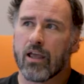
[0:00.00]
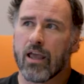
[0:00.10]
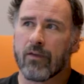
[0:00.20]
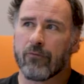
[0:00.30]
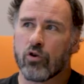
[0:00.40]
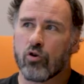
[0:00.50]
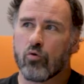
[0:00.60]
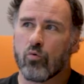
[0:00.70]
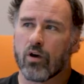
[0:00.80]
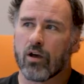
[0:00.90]
if
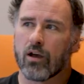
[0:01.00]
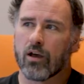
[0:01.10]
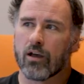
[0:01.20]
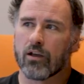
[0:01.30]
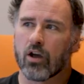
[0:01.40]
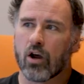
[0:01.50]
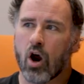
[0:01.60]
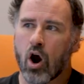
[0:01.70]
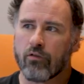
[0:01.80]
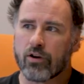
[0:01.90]
you
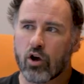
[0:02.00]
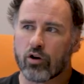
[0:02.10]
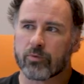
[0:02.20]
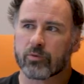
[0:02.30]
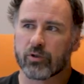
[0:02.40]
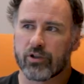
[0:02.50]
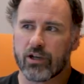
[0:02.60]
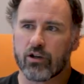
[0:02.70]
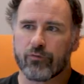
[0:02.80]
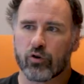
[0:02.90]
are anonymous,
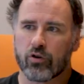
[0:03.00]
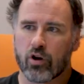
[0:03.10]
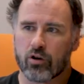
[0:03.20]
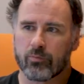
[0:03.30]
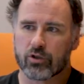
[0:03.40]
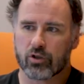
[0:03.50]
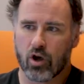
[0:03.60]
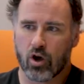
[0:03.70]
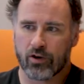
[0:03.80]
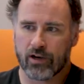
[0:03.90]
particularly if you're anonymous
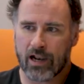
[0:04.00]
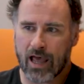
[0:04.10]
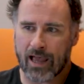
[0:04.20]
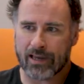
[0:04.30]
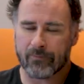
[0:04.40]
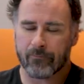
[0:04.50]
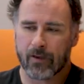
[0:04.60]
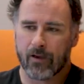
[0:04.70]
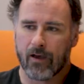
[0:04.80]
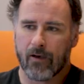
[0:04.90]
online
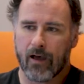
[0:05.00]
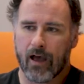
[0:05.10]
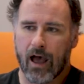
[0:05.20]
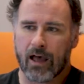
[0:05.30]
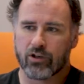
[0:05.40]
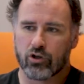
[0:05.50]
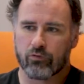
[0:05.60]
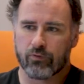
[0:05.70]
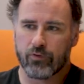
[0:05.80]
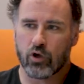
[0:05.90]
and
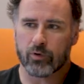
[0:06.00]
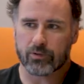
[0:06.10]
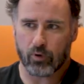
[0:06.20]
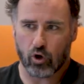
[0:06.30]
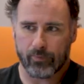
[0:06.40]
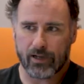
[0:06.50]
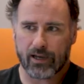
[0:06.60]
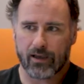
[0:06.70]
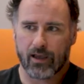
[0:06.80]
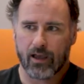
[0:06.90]
your review is public,